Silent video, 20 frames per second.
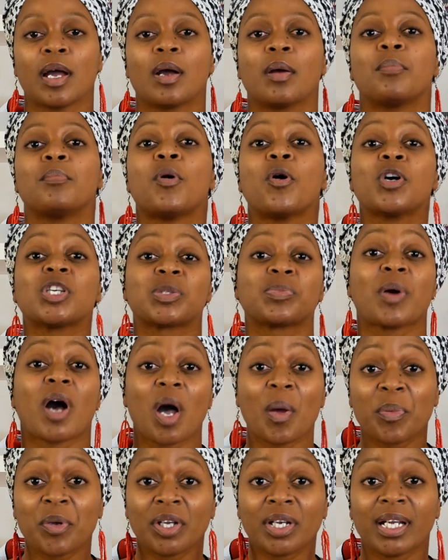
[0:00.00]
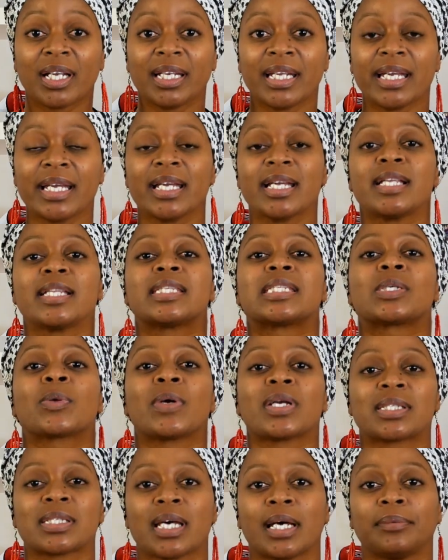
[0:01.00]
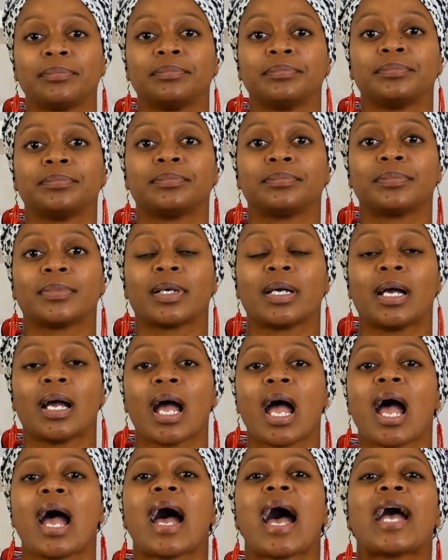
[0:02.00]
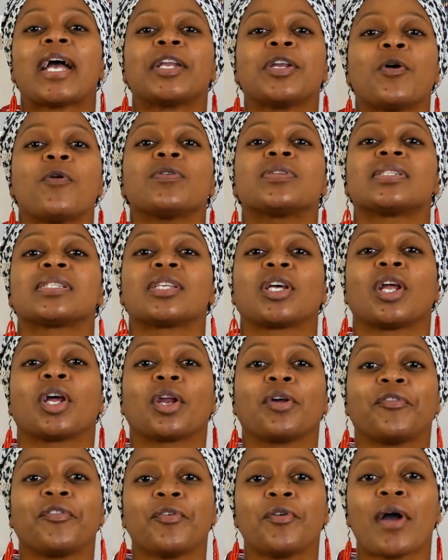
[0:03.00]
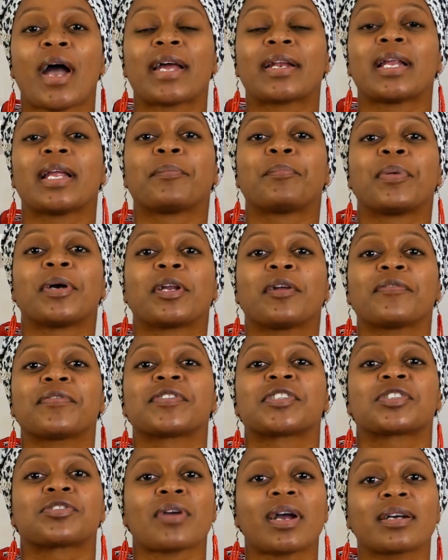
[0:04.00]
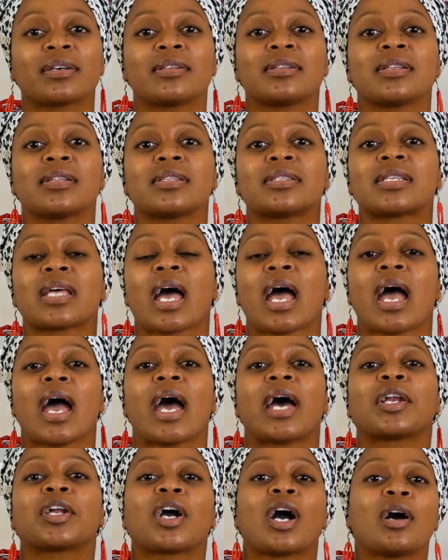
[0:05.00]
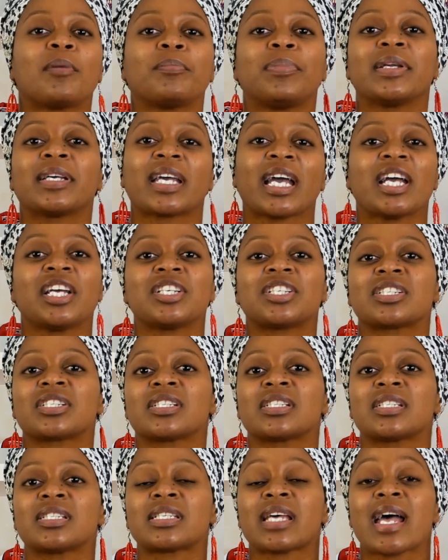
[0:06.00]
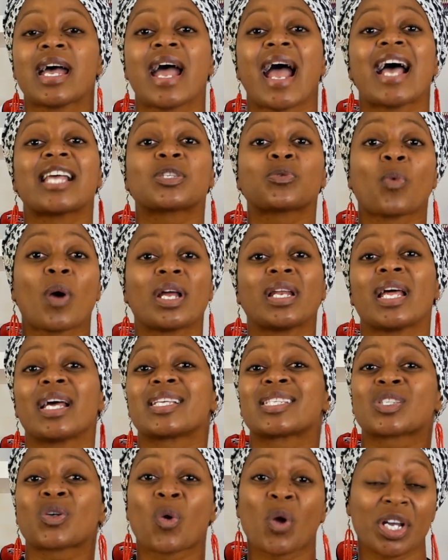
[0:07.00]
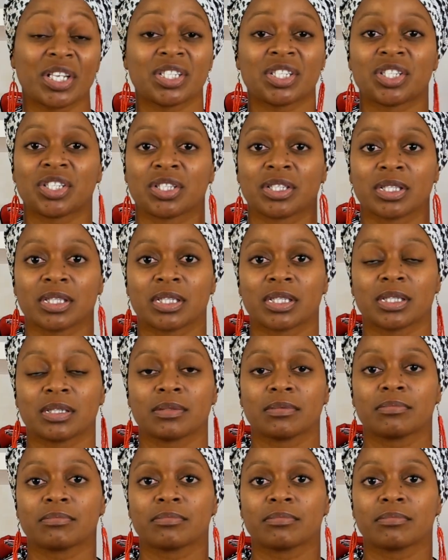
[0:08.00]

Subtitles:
most popularly Twitter. I noticed a lot of you had a bit of struggles and complications as well as questions.